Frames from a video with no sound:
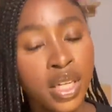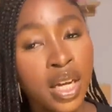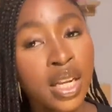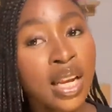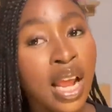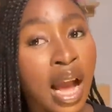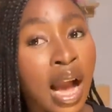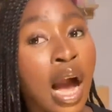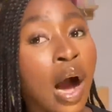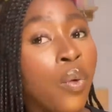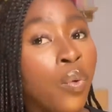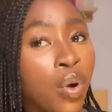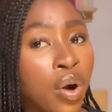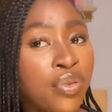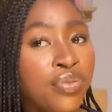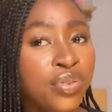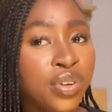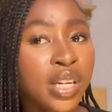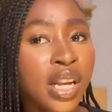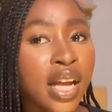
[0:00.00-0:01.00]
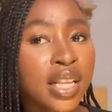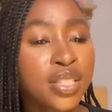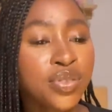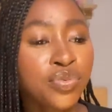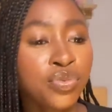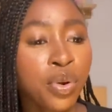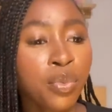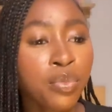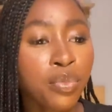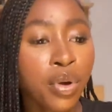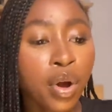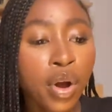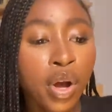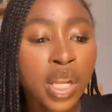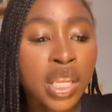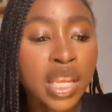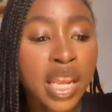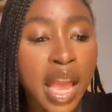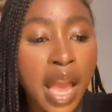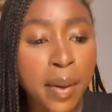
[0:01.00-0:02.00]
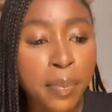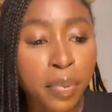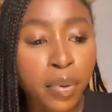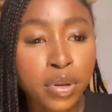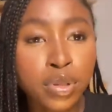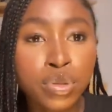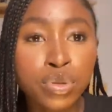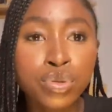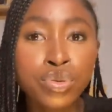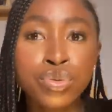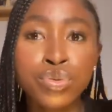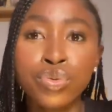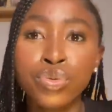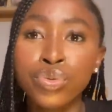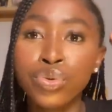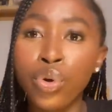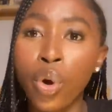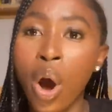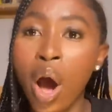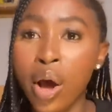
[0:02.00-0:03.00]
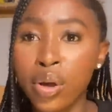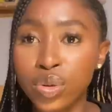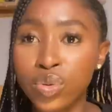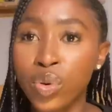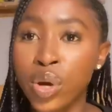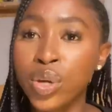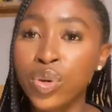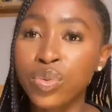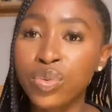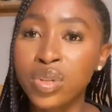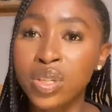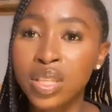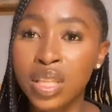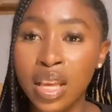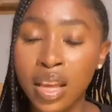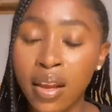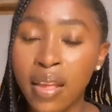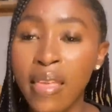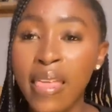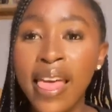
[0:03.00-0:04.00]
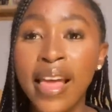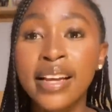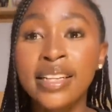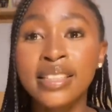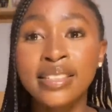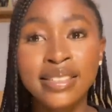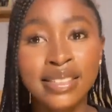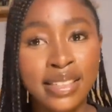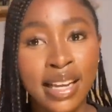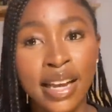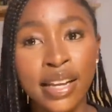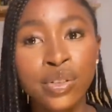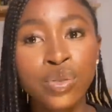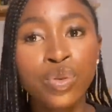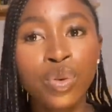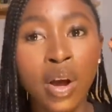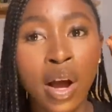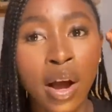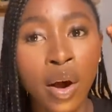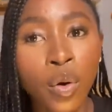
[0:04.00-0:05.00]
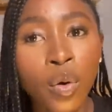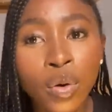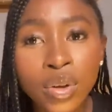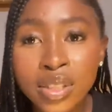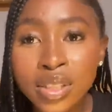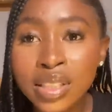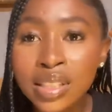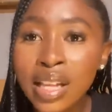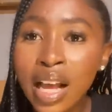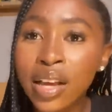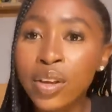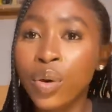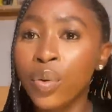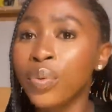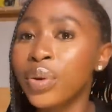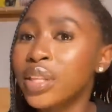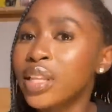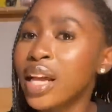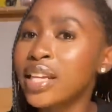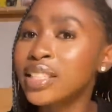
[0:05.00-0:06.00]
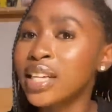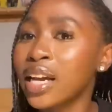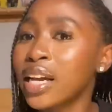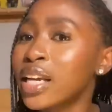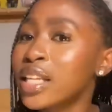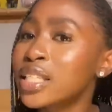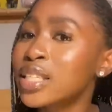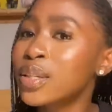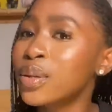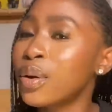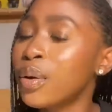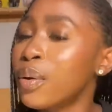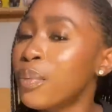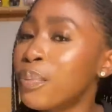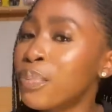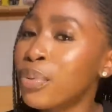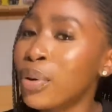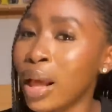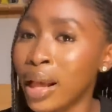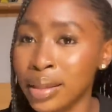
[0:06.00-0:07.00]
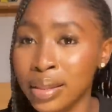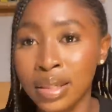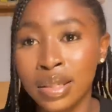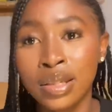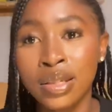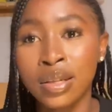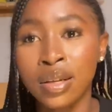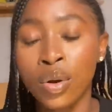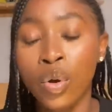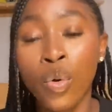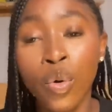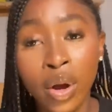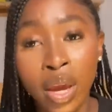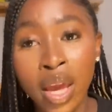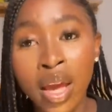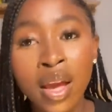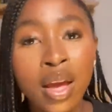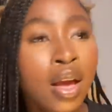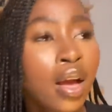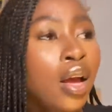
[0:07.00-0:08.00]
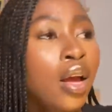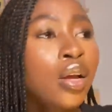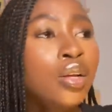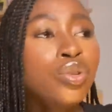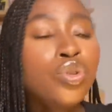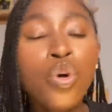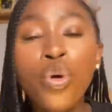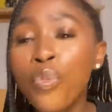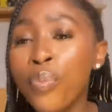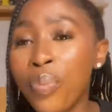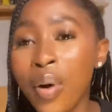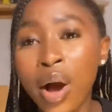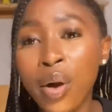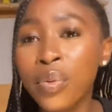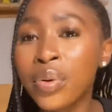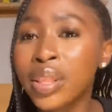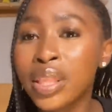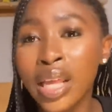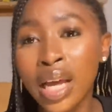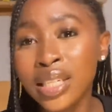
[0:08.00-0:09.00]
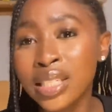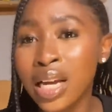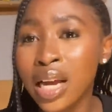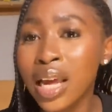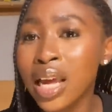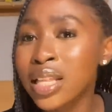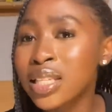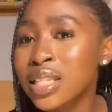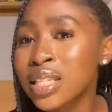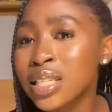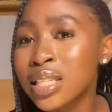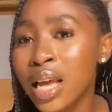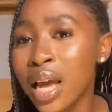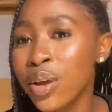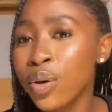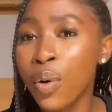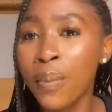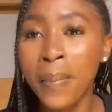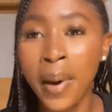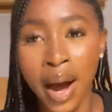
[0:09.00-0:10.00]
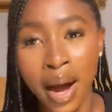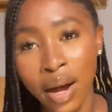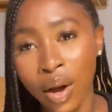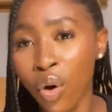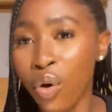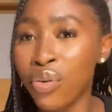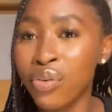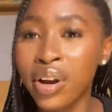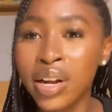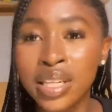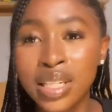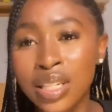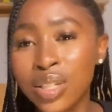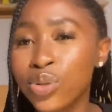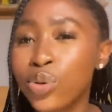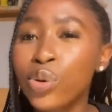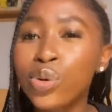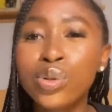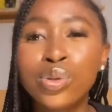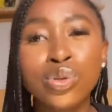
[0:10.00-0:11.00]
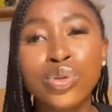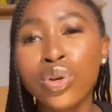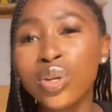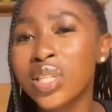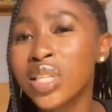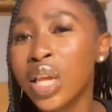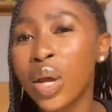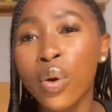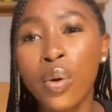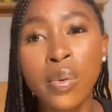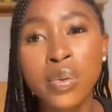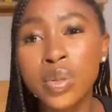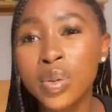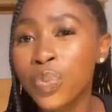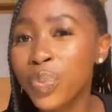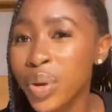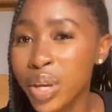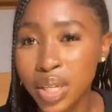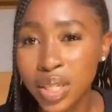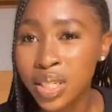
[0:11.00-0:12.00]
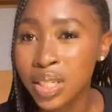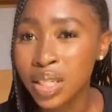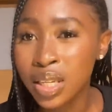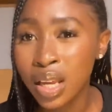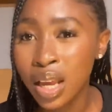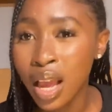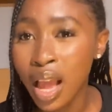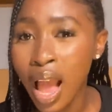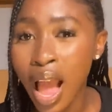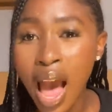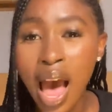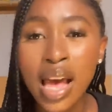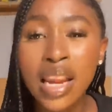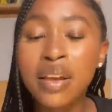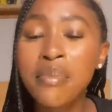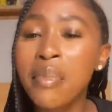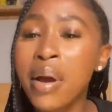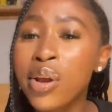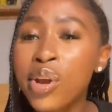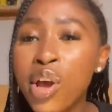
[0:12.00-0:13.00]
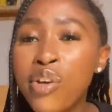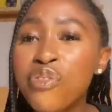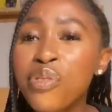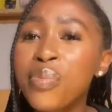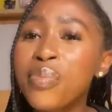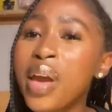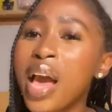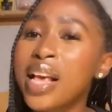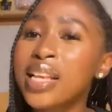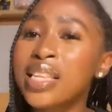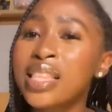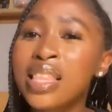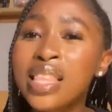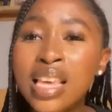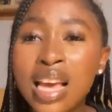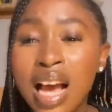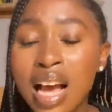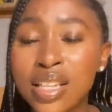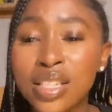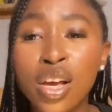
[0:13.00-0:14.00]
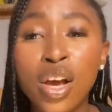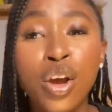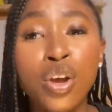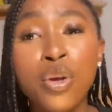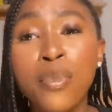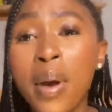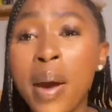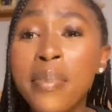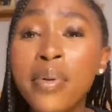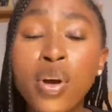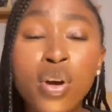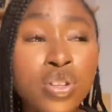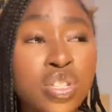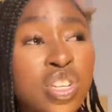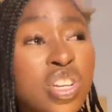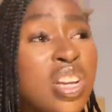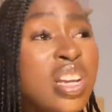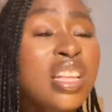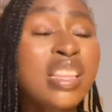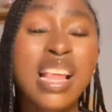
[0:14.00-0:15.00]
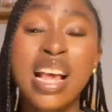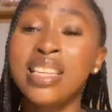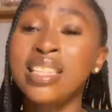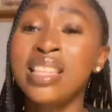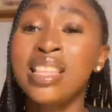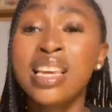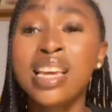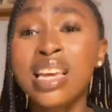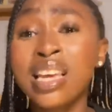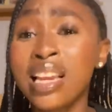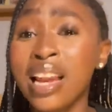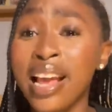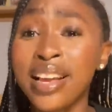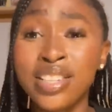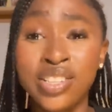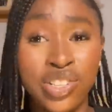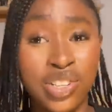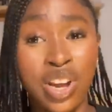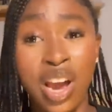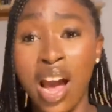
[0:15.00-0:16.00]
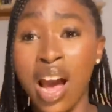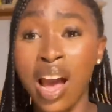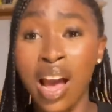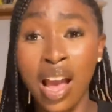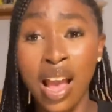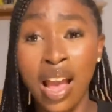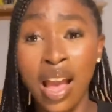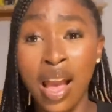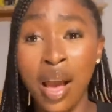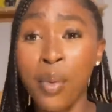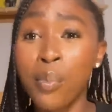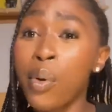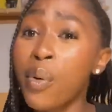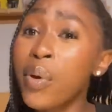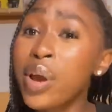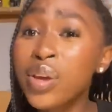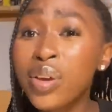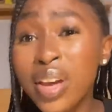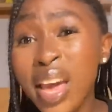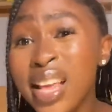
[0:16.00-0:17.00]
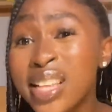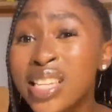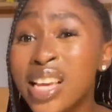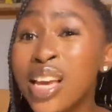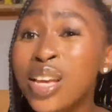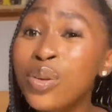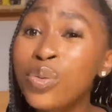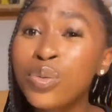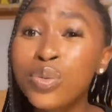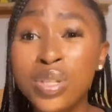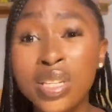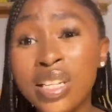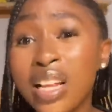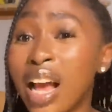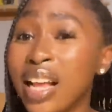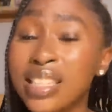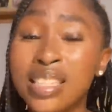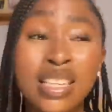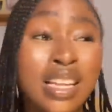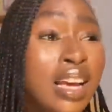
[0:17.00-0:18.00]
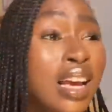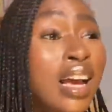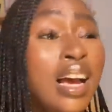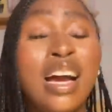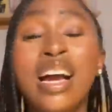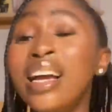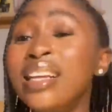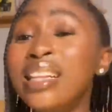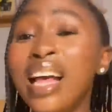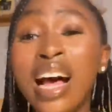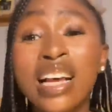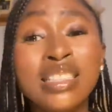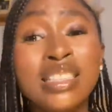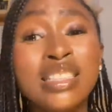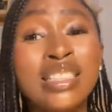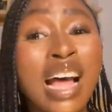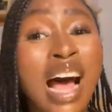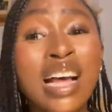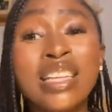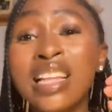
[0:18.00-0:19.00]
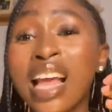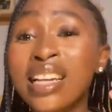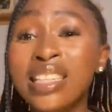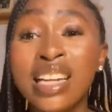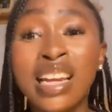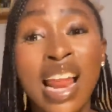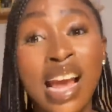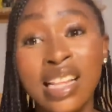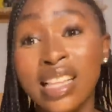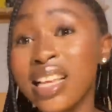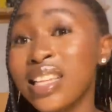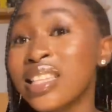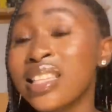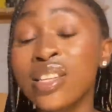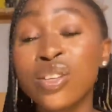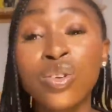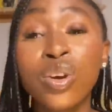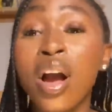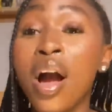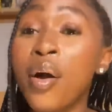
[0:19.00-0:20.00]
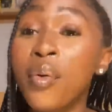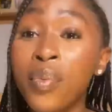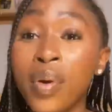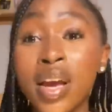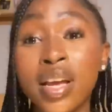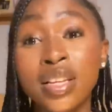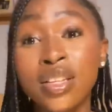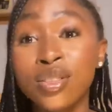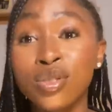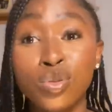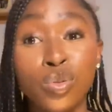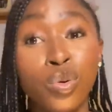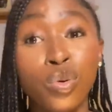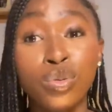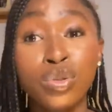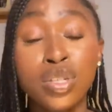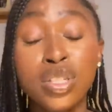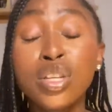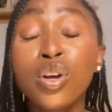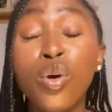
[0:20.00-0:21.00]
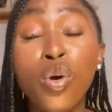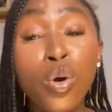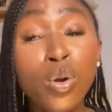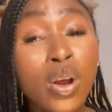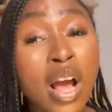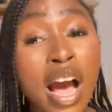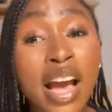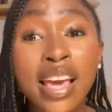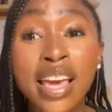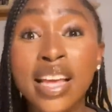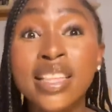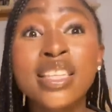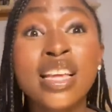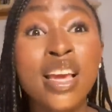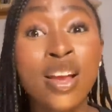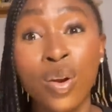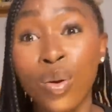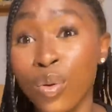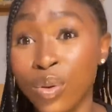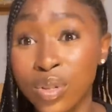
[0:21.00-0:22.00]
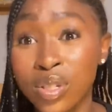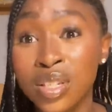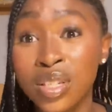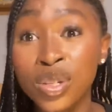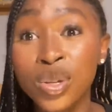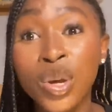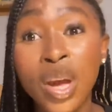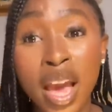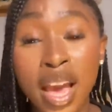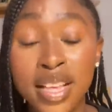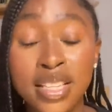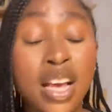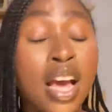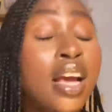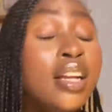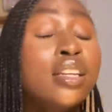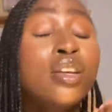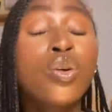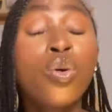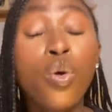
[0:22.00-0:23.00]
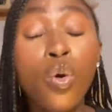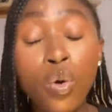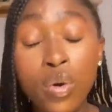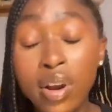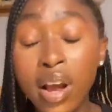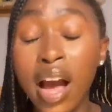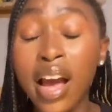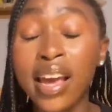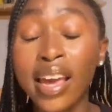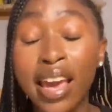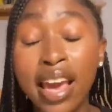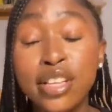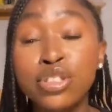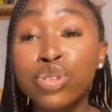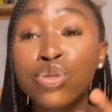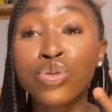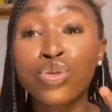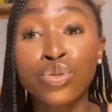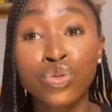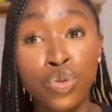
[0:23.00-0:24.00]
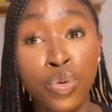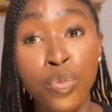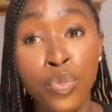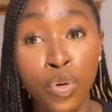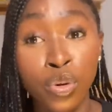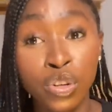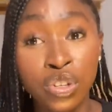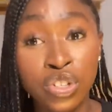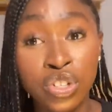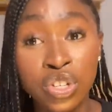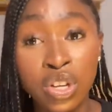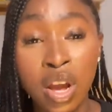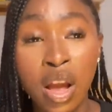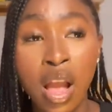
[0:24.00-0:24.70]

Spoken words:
that can work for that from the airport to your house where you stay. Then you can consider your winter jacket plans, okay? Don't pack winter jackets inside your bag already. It's going to just take up space. And it might not even be as thick as, you might be considering it as thick in Nigeria. But when you get here, you will see that that's like the lightest thing you can wear in this cold. The cold can get a lot, you guys. The cold can get so much.